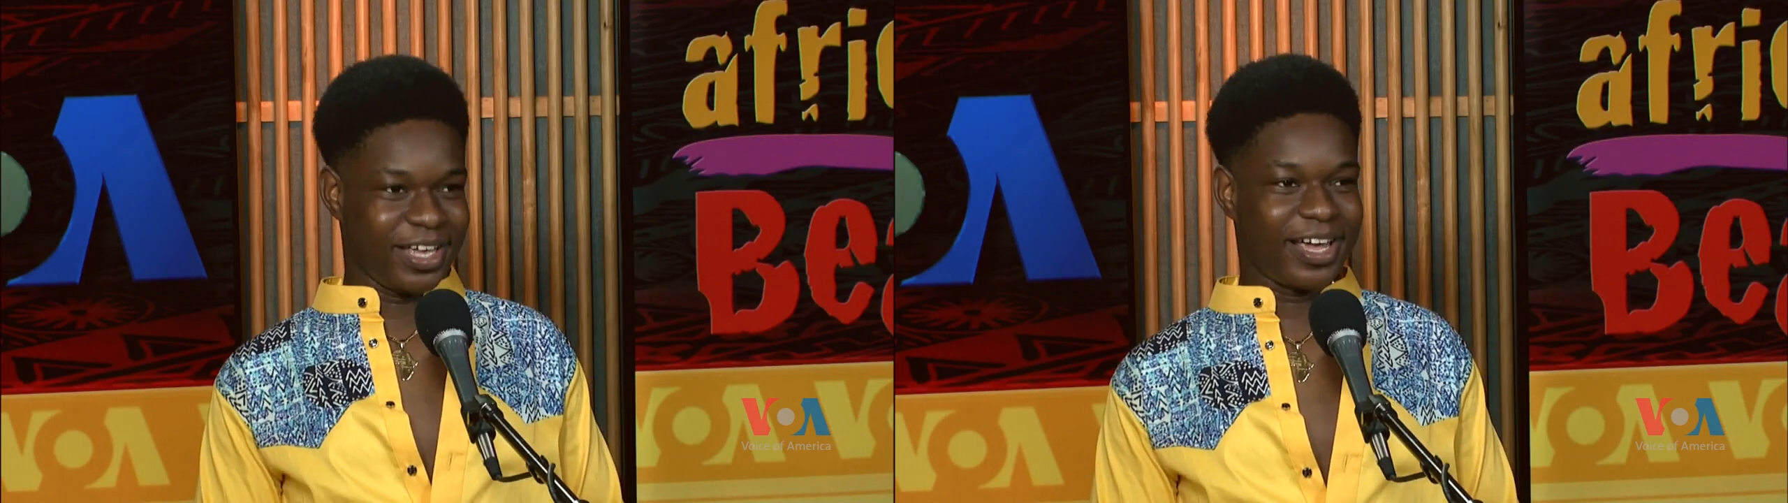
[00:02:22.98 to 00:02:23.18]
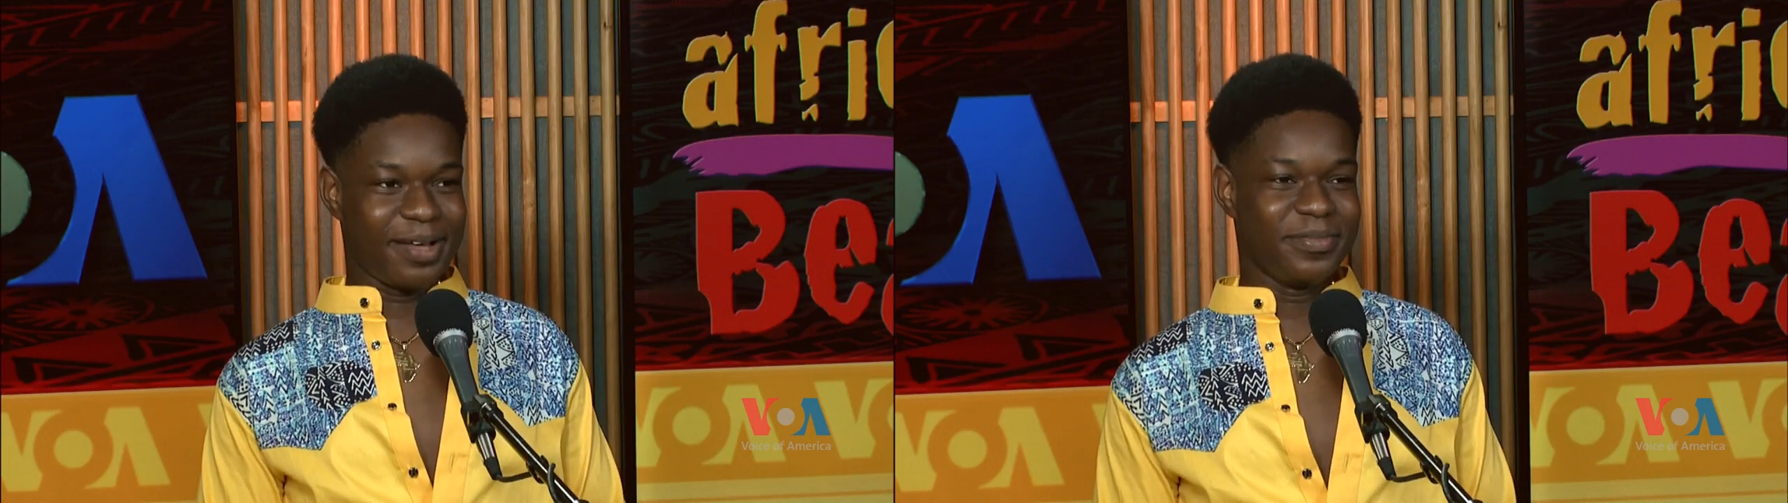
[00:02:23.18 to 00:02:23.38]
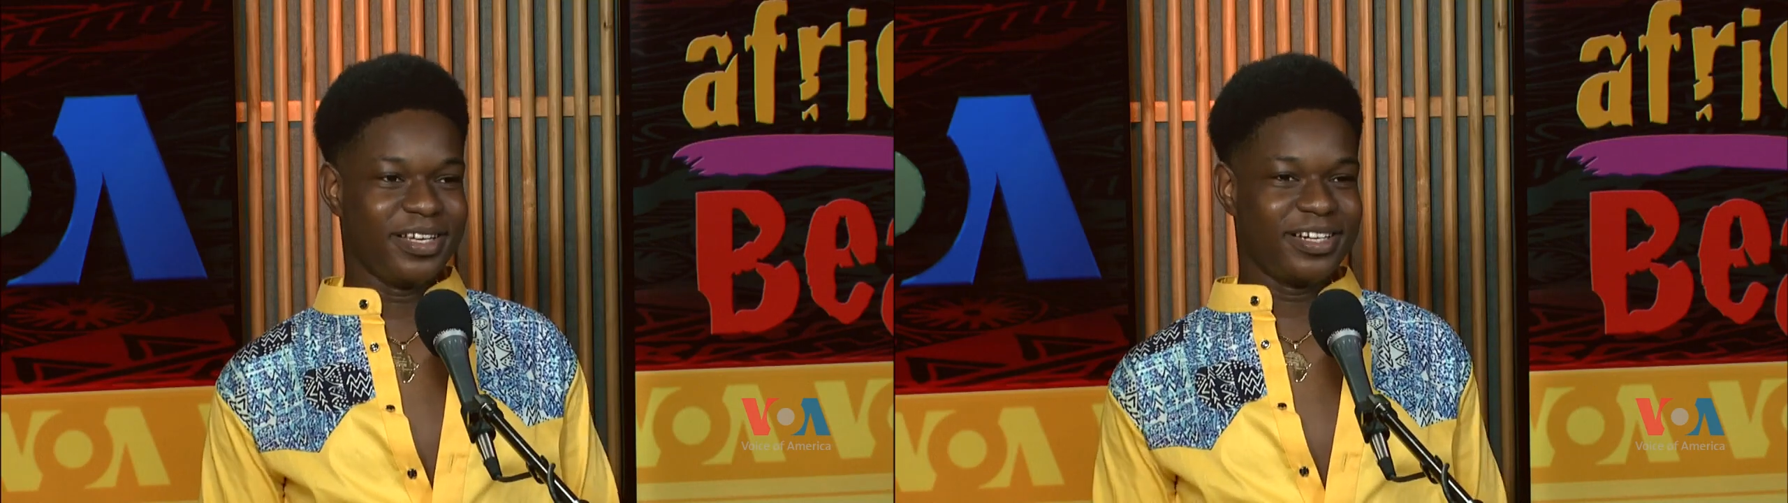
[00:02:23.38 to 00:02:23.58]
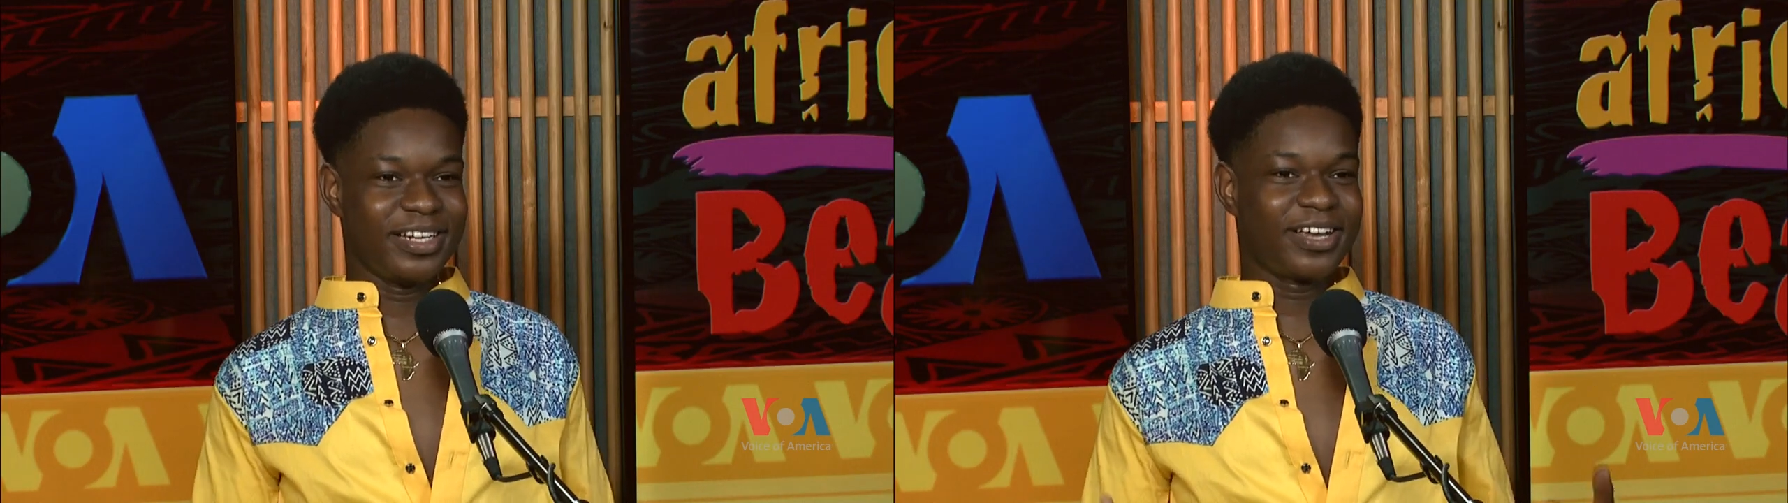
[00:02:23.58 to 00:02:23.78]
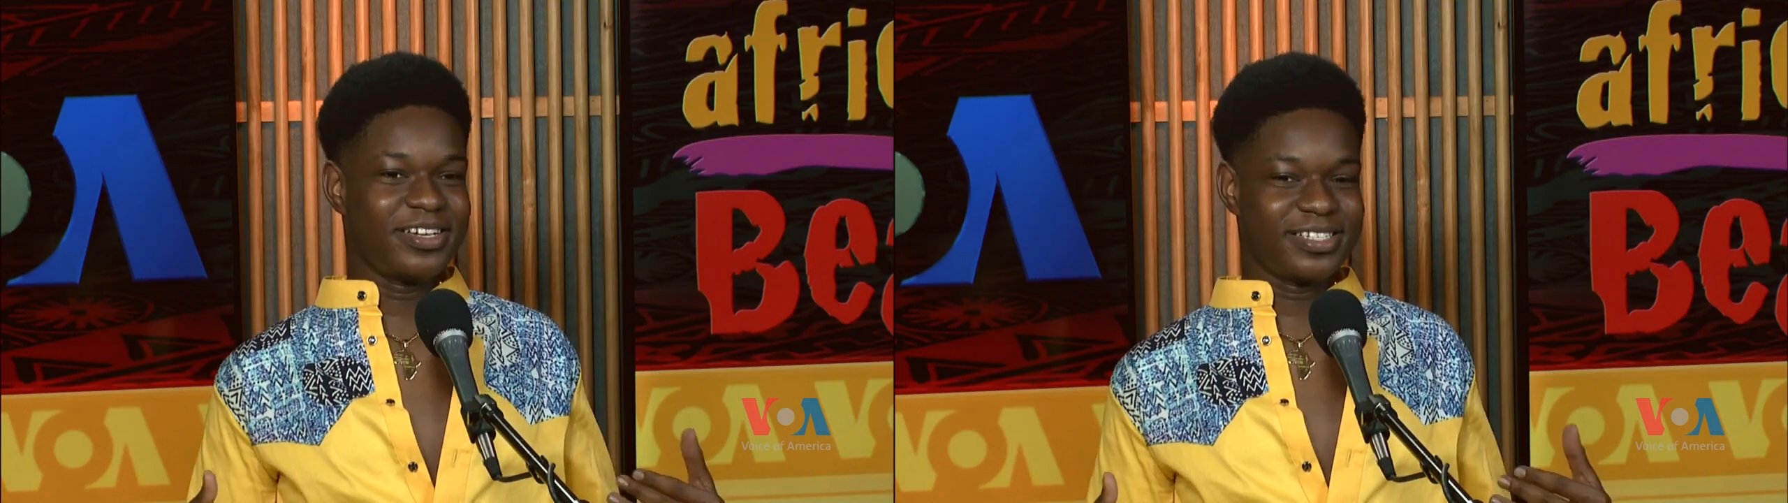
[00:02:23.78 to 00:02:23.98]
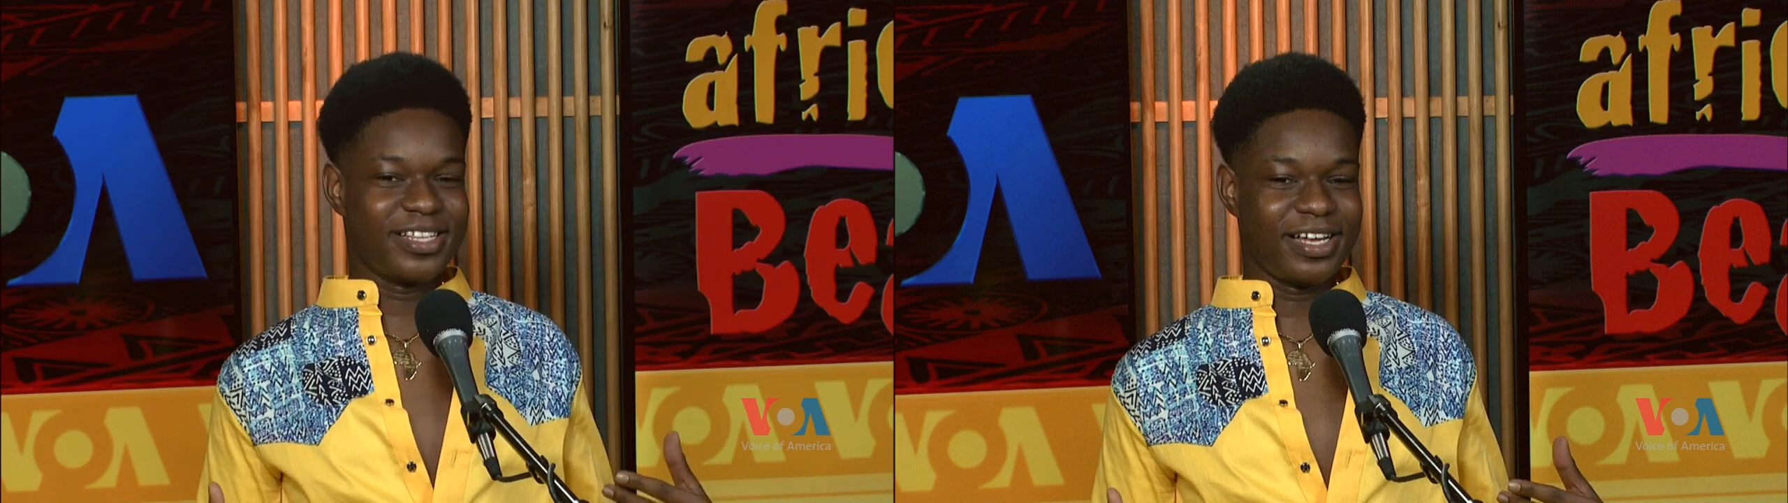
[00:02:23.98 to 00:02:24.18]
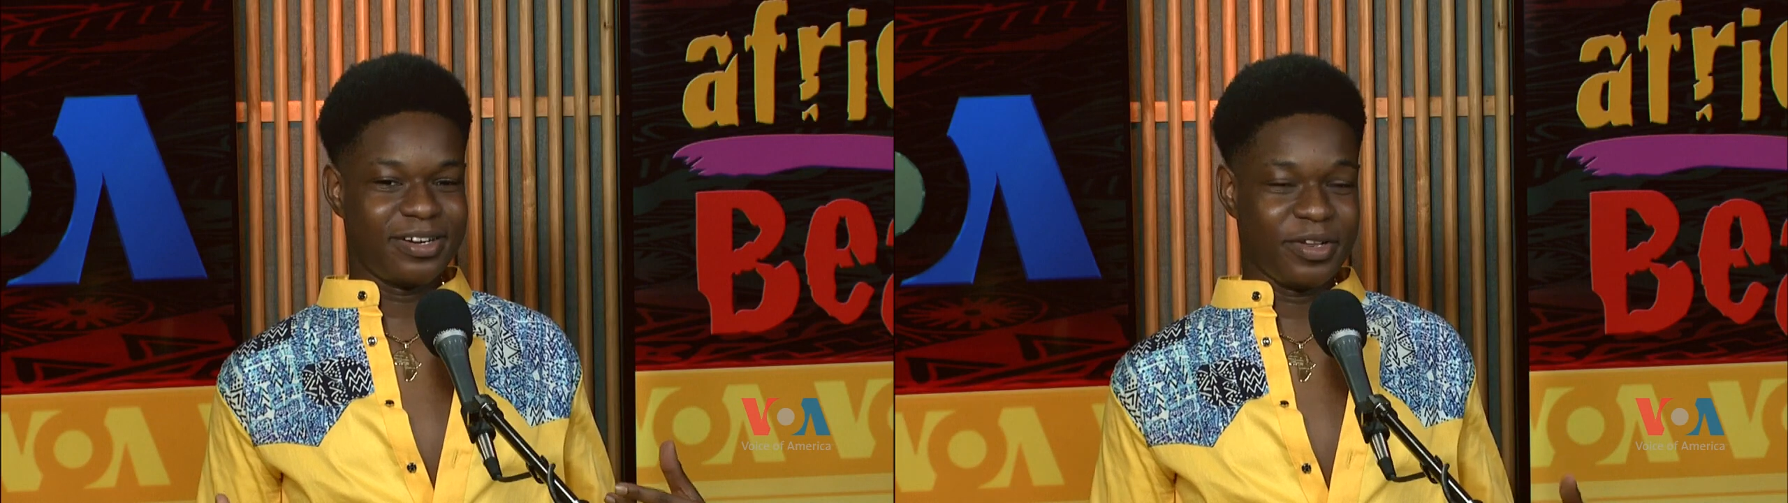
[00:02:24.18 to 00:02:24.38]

yeah, I mean, because then